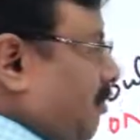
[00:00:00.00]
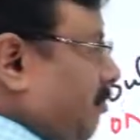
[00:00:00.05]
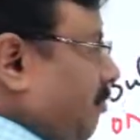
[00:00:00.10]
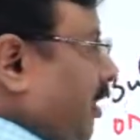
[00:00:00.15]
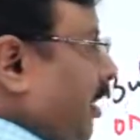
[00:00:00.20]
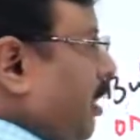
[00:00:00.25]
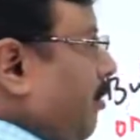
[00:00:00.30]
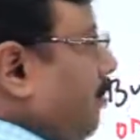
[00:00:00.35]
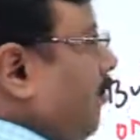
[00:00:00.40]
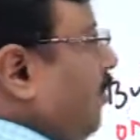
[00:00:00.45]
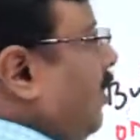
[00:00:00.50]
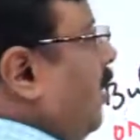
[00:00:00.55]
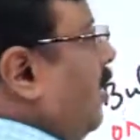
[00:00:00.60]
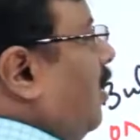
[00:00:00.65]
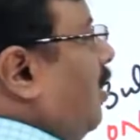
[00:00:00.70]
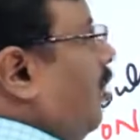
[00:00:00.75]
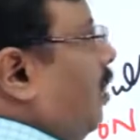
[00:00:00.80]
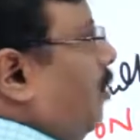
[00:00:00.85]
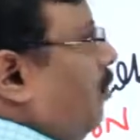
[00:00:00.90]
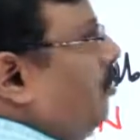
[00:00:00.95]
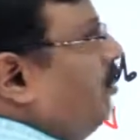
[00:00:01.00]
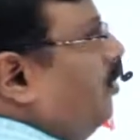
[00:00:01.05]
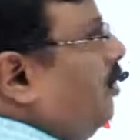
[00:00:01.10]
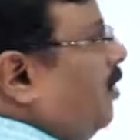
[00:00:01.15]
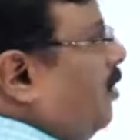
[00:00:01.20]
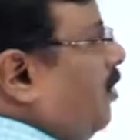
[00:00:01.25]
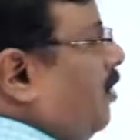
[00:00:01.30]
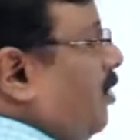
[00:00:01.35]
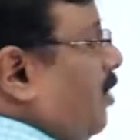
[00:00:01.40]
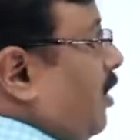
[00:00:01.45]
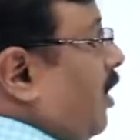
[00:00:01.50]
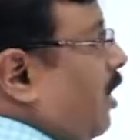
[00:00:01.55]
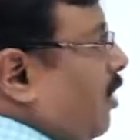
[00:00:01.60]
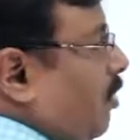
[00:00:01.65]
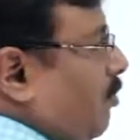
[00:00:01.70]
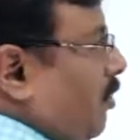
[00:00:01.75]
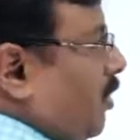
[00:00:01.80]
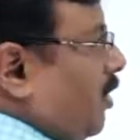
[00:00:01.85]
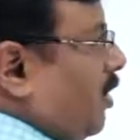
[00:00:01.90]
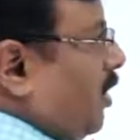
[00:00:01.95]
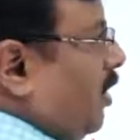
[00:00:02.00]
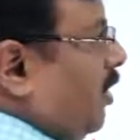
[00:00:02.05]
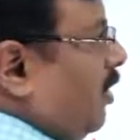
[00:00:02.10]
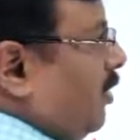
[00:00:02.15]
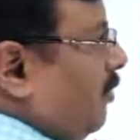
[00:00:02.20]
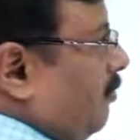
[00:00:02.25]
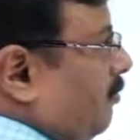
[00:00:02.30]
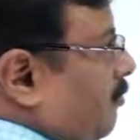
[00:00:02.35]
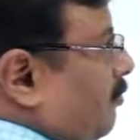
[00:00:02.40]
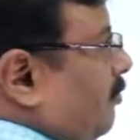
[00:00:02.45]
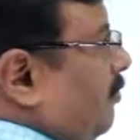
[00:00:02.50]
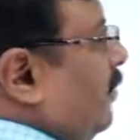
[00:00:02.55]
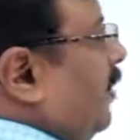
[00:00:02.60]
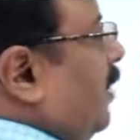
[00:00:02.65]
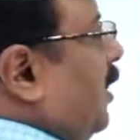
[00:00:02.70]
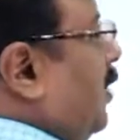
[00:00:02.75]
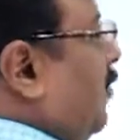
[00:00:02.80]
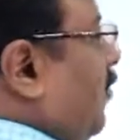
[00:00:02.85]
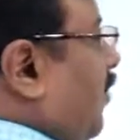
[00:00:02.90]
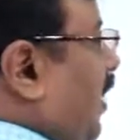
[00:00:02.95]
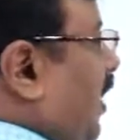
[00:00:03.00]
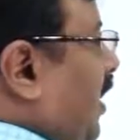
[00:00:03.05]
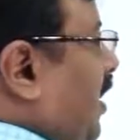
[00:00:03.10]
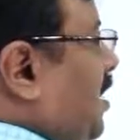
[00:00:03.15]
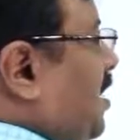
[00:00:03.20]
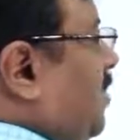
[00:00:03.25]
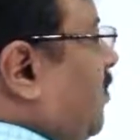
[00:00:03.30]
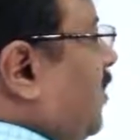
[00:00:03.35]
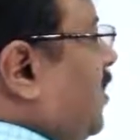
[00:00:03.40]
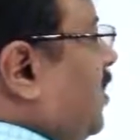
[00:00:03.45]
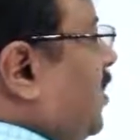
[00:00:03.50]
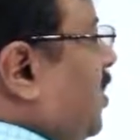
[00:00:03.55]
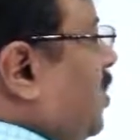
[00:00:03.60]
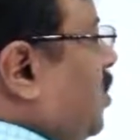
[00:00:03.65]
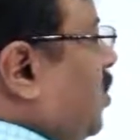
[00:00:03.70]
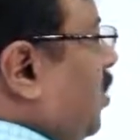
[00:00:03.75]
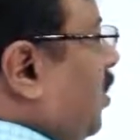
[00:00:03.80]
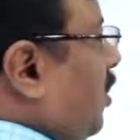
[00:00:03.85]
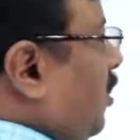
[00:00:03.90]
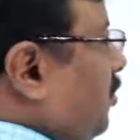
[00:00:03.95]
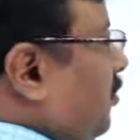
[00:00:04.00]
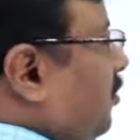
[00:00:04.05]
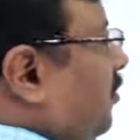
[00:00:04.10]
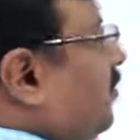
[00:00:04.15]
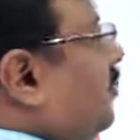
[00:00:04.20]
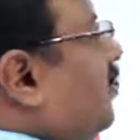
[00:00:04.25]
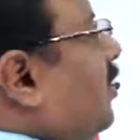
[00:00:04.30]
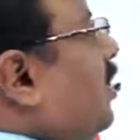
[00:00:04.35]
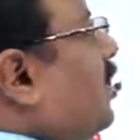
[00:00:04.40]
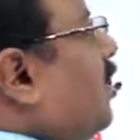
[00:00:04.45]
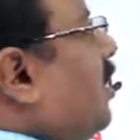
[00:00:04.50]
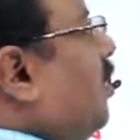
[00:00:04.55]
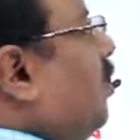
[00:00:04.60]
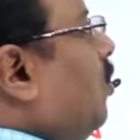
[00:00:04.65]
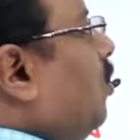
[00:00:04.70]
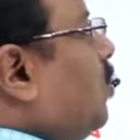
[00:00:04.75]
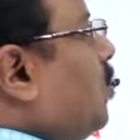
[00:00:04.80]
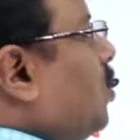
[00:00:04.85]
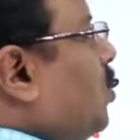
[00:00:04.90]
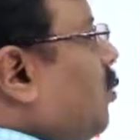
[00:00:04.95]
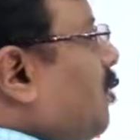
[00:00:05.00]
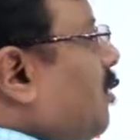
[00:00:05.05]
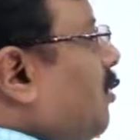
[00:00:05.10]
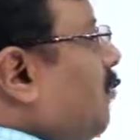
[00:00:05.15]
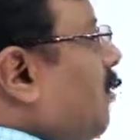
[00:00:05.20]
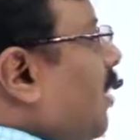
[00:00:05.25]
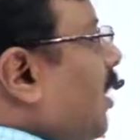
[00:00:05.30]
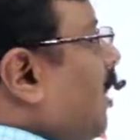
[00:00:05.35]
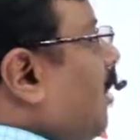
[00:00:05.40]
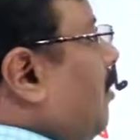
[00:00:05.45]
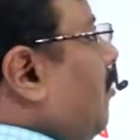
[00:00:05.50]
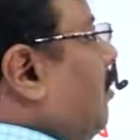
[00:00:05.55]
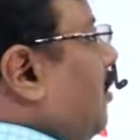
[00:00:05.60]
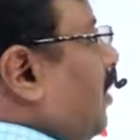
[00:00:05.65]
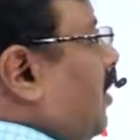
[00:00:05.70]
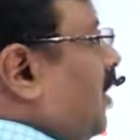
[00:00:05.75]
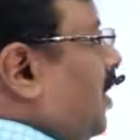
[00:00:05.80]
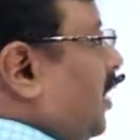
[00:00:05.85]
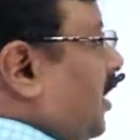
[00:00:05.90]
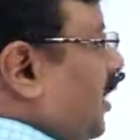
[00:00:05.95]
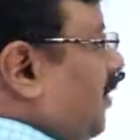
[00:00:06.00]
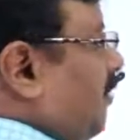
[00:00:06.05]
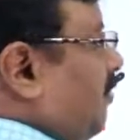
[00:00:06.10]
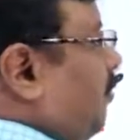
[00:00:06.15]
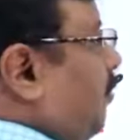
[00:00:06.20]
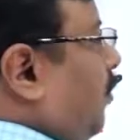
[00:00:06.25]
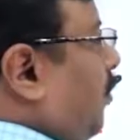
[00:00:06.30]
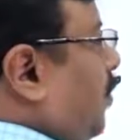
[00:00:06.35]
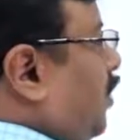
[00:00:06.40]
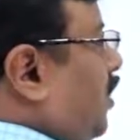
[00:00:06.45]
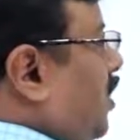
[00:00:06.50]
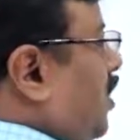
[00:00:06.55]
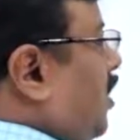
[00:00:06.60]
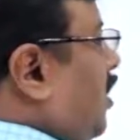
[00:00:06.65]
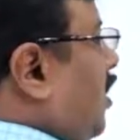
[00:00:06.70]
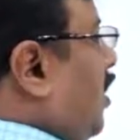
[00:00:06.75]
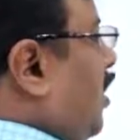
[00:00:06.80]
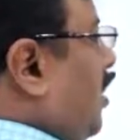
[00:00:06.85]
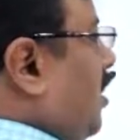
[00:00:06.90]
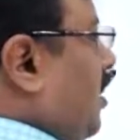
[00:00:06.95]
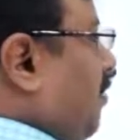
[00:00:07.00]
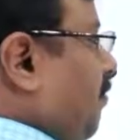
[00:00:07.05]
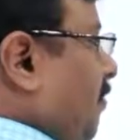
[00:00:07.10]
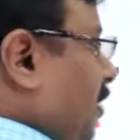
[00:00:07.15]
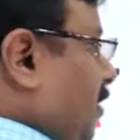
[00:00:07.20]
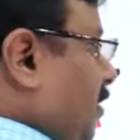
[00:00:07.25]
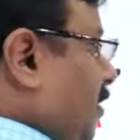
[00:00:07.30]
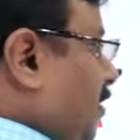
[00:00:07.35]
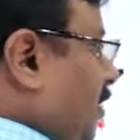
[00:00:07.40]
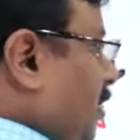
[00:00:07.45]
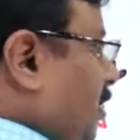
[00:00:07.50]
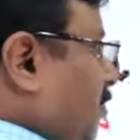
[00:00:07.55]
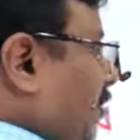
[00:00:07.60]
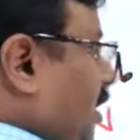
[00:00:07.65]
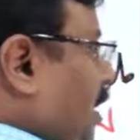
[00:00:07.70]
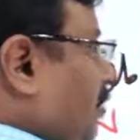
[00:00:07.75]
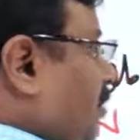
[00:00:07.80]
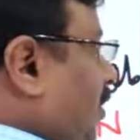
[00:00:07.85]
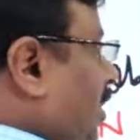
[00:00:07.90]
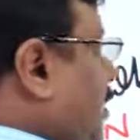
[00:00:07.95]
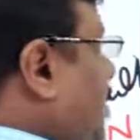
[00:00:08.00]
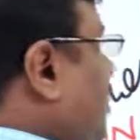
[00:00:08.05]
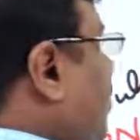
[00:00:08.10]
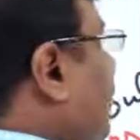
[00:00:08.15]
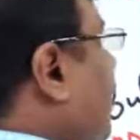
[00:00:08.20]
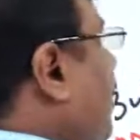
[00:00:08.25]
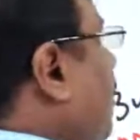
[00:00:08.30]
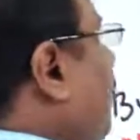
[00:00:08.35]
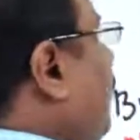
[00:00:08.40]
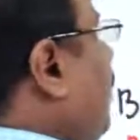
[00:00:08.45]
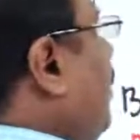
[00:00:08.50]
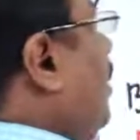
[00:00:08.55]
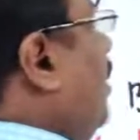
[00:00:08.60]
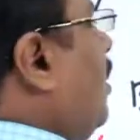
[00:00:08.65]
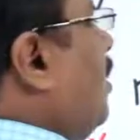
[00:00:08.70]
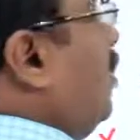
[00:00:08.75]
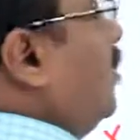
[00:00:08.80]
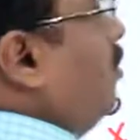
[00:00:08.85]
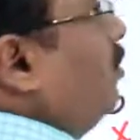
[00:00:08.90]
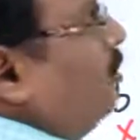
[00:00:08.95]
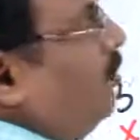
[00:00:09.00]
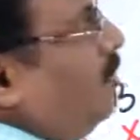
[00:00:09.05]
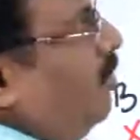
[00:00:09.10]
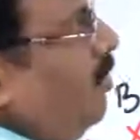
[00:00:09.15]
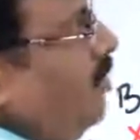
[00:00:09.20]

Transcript: Bulb will not glow. I hope you are clear. If any switch is off, it will go through the bulb. If both are on, the power will bypass, the bulb will not glow.